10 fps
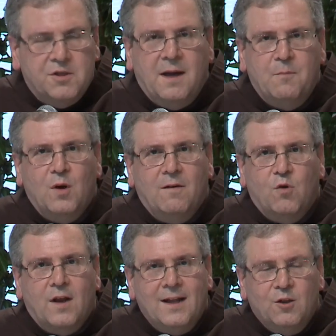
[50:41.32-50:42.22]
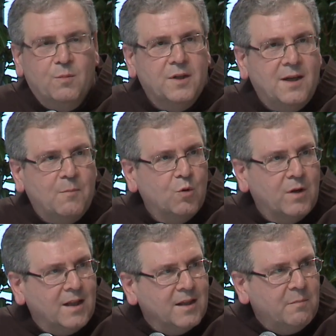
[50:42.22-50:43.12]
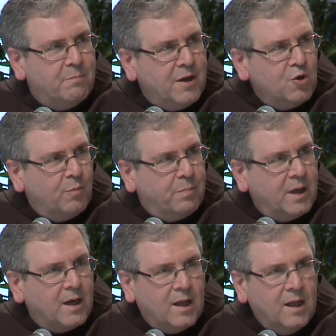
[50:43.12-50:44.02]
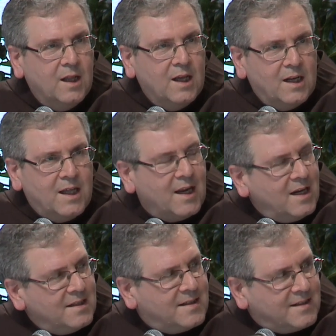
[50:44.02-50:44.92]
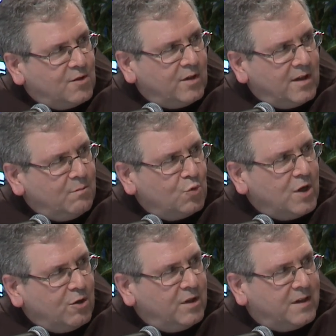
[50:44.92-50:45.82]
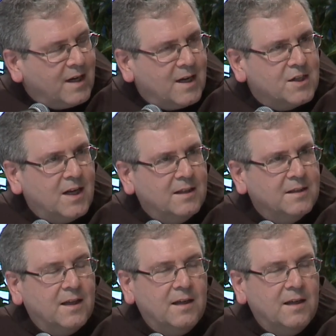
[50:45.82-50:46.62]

as if they were museums would not make sense. It, this would be false.